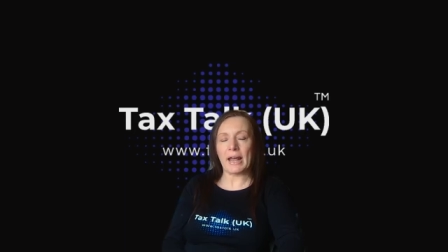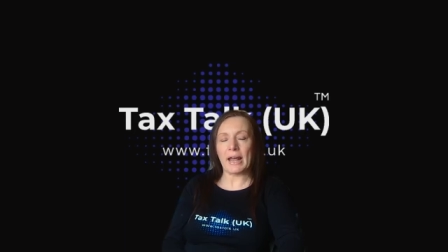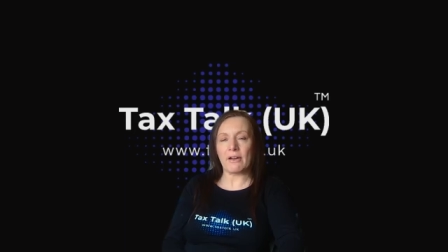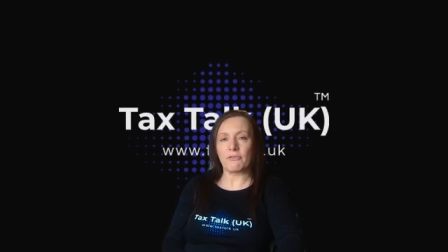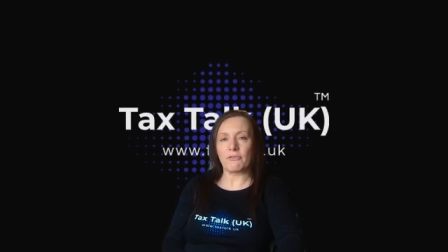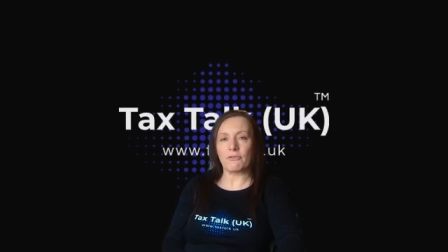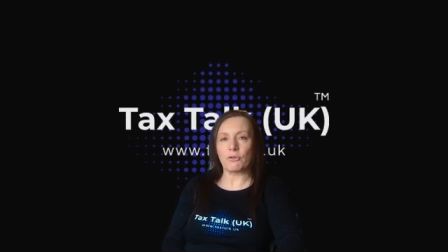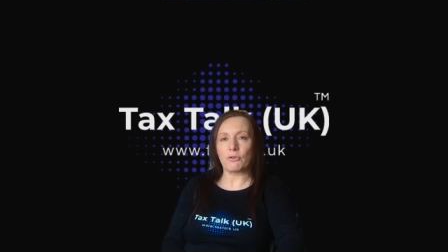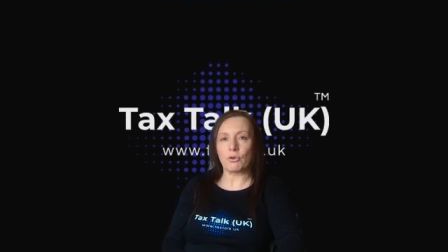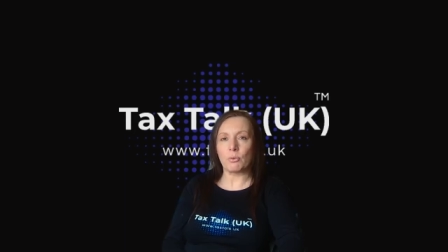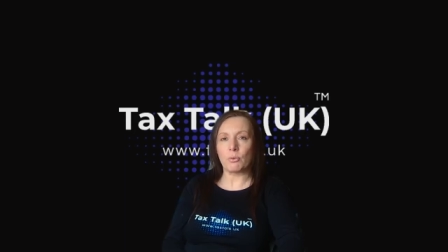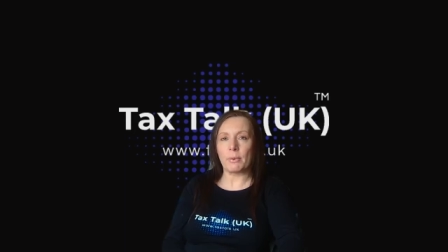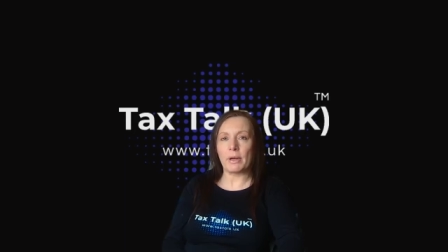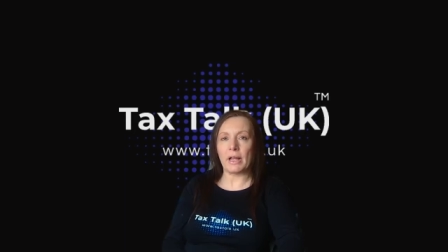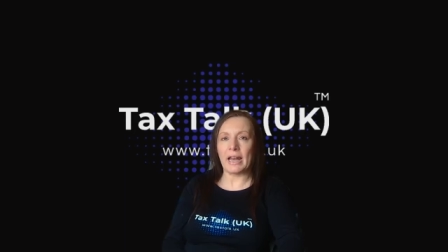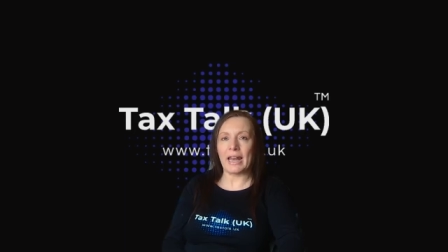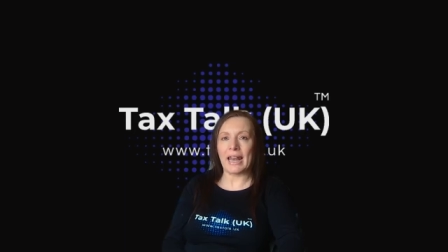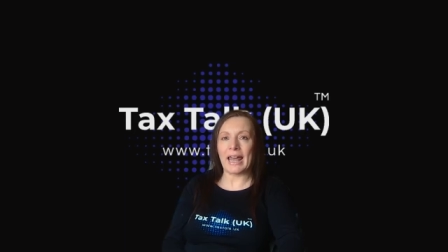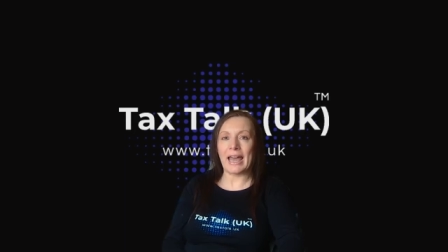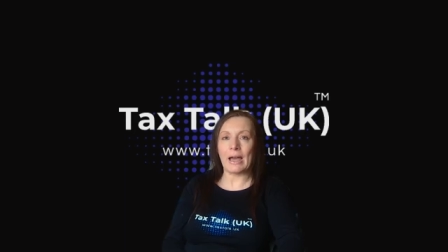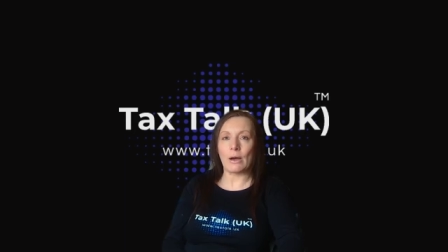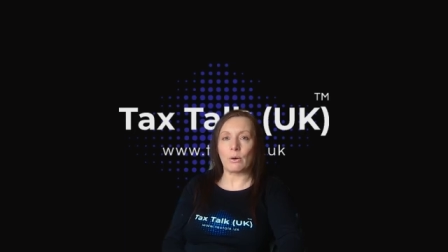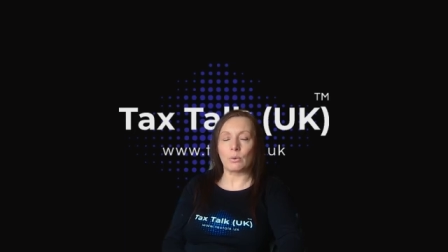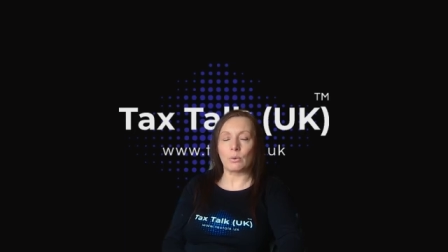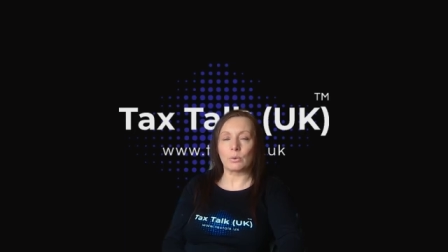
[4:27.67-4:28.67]
platform
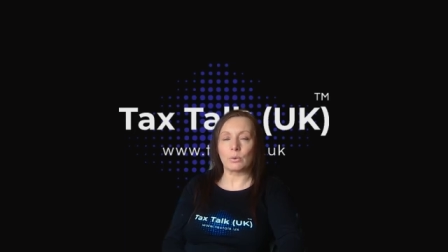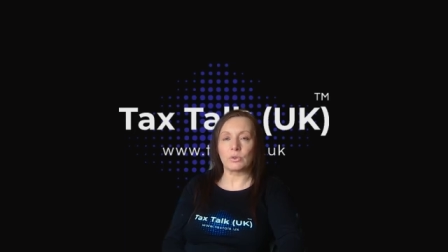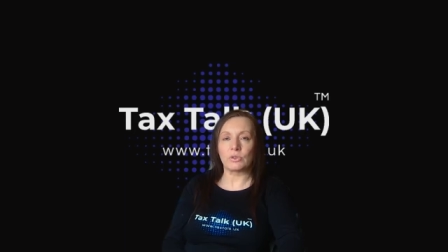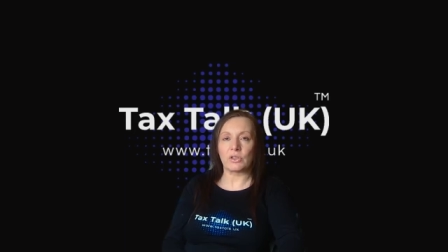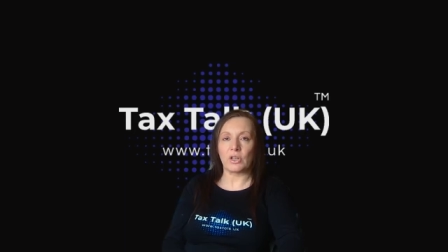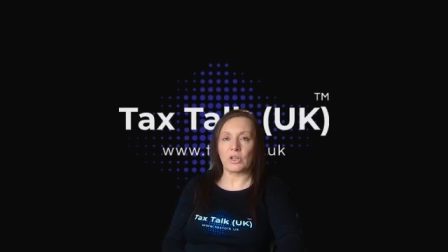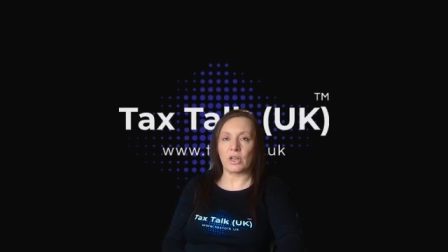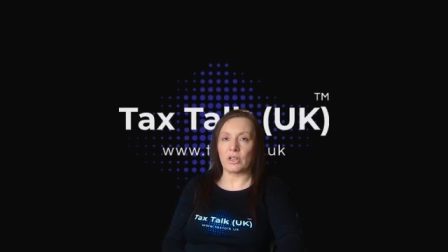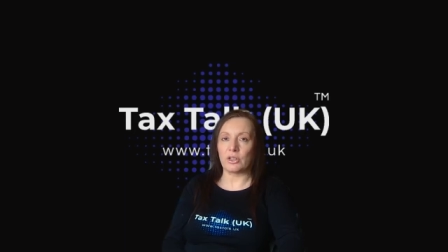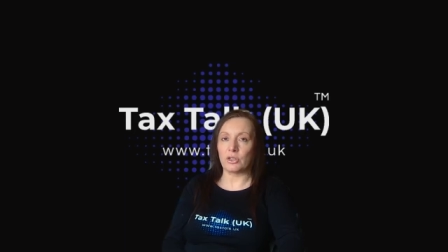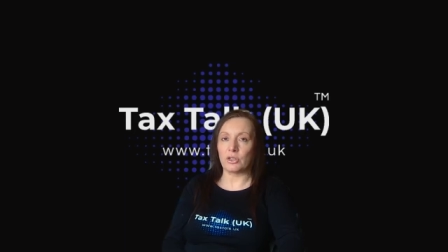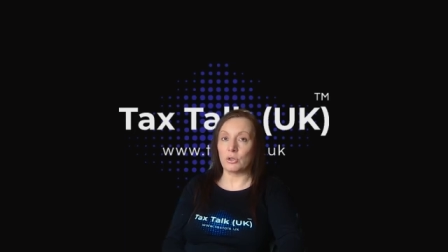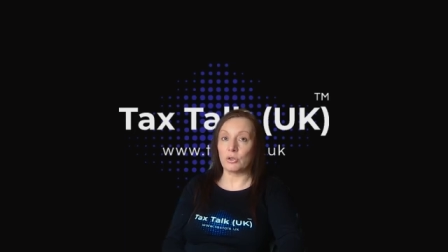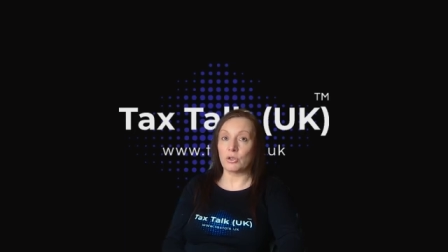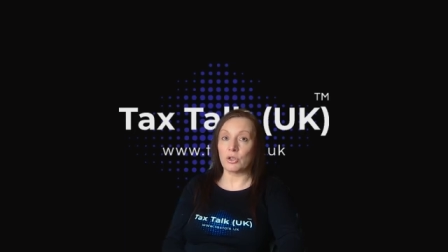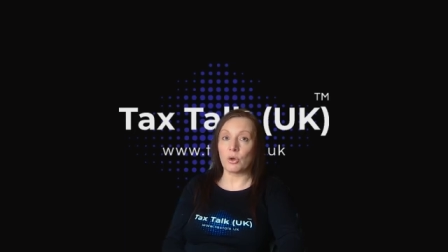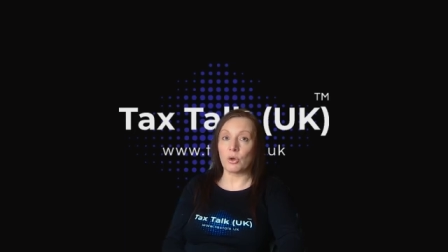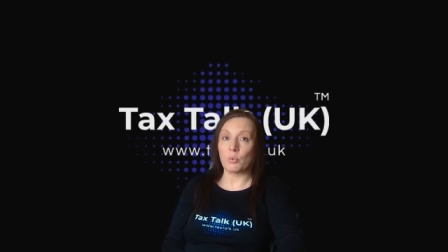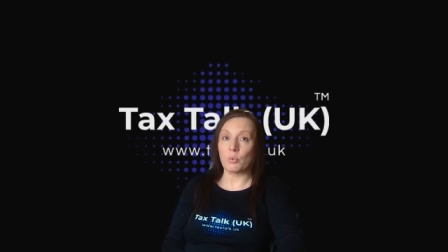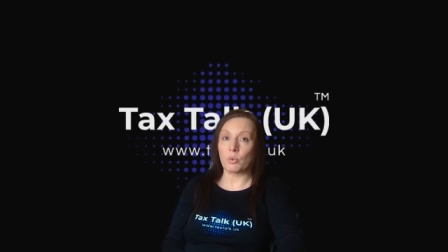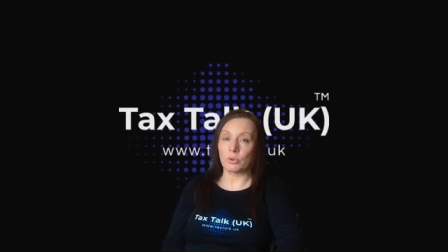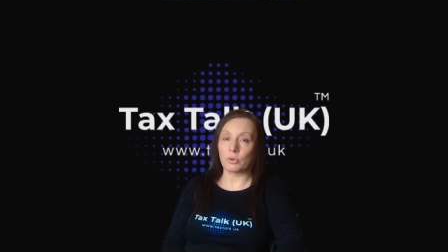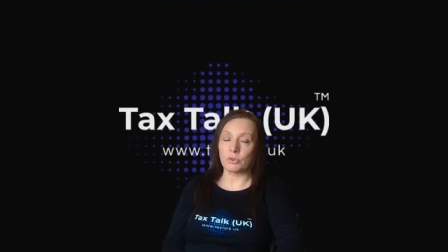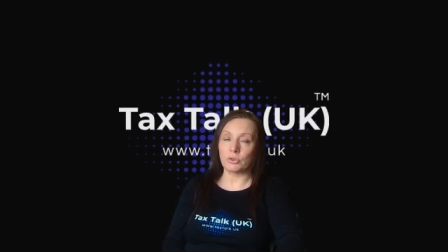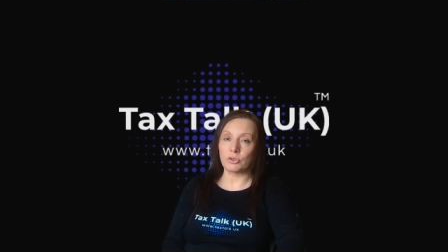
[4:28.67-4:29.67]
allows and you
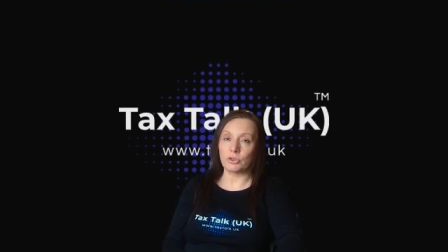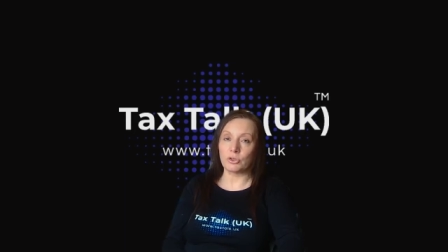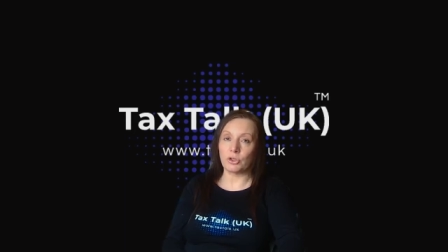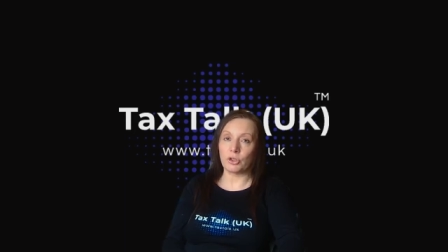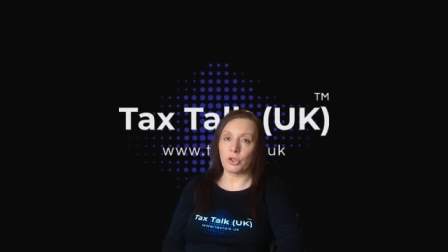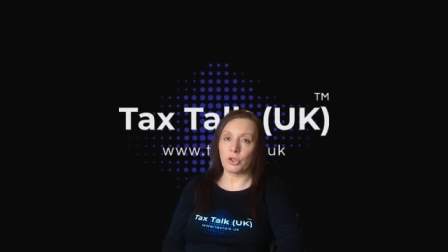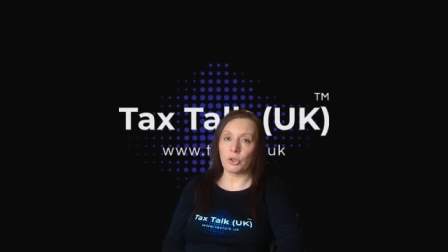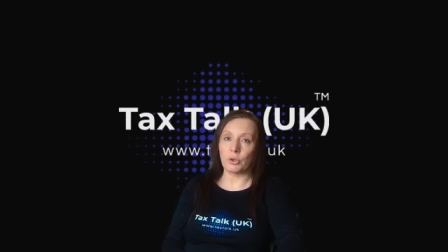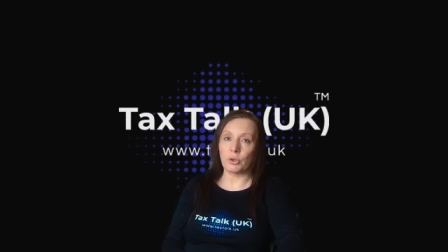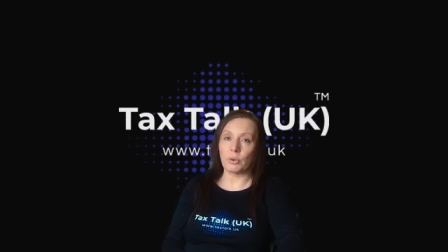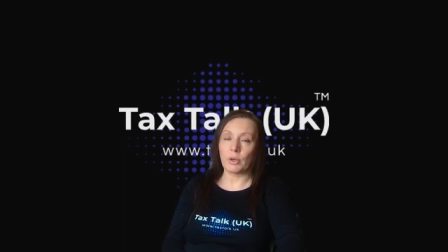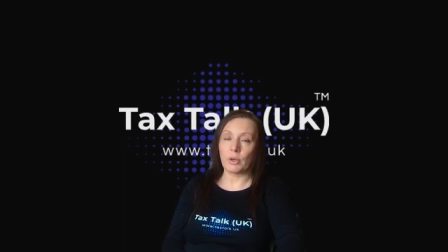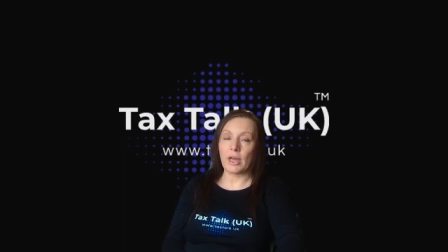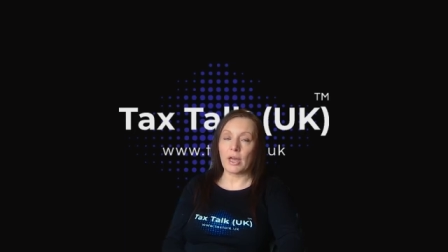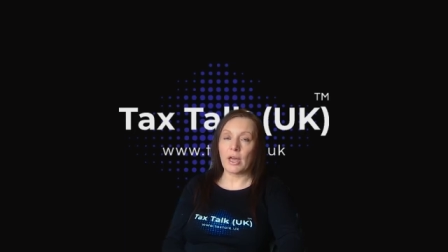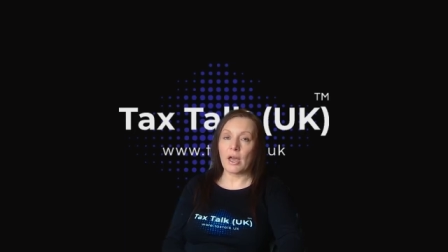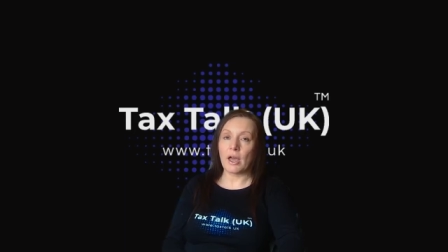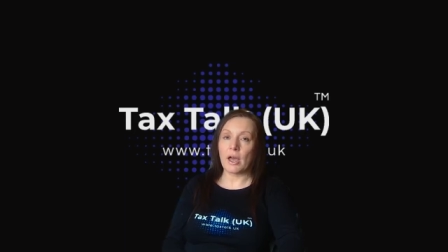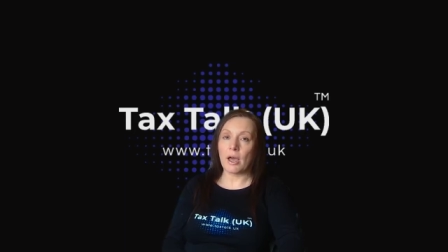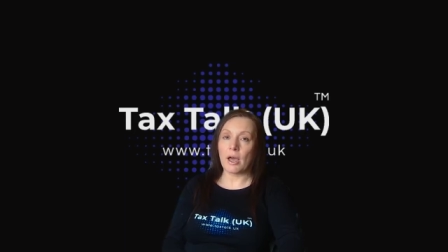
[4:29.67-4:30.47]
don't want to